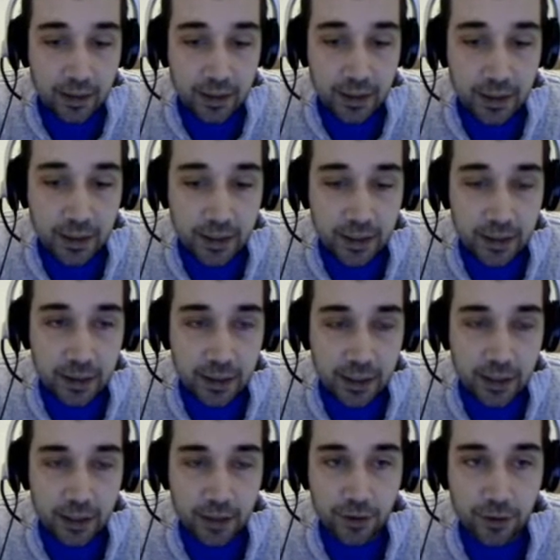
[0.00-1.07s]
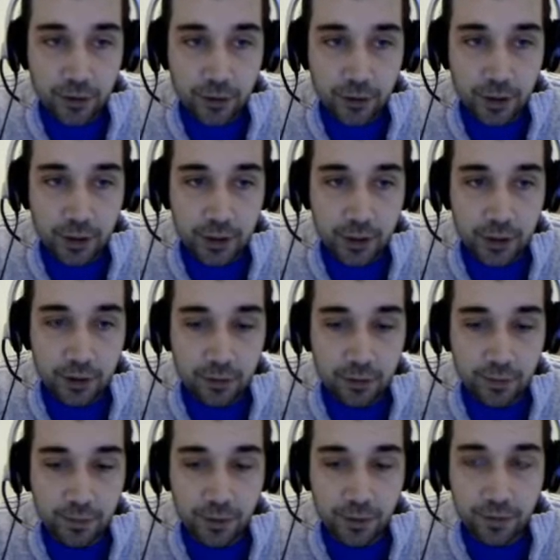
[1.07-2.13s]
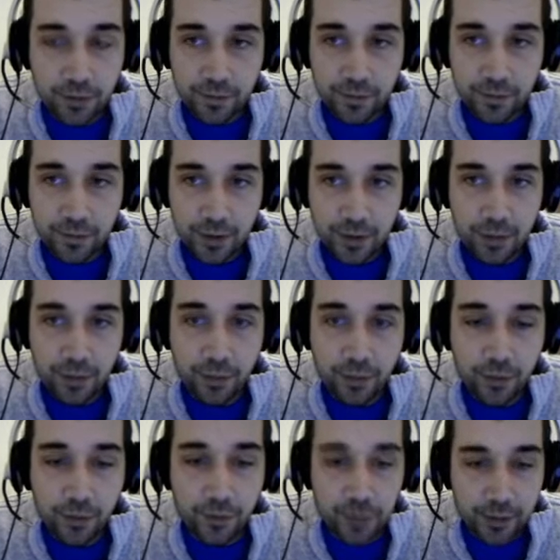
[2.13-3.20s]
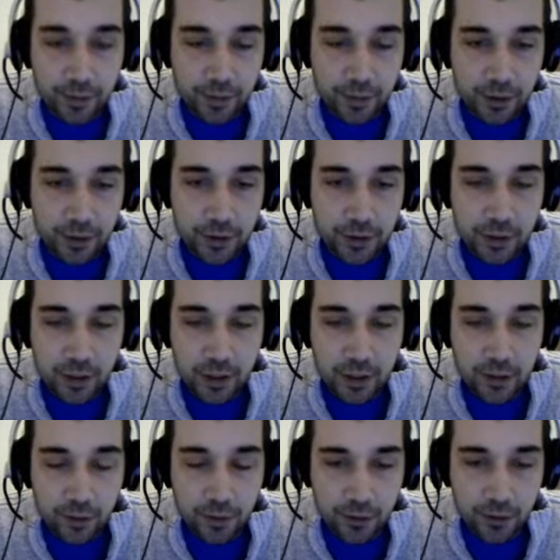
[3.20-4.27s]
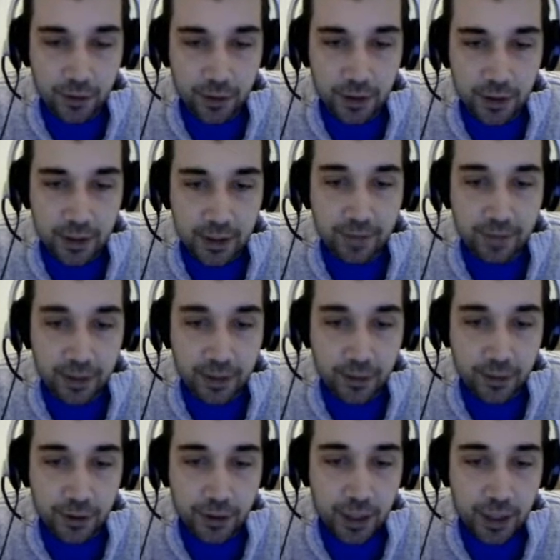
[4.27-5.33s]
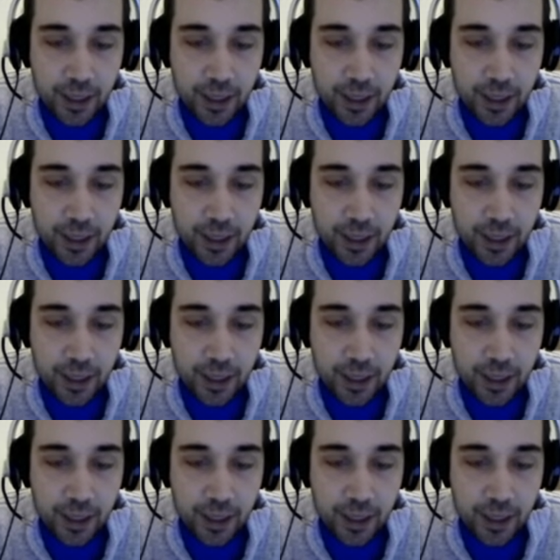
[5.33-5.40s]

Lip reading: This is the Tinker's Construct sort of improvement mod, the Tinker's Construct leveling mod.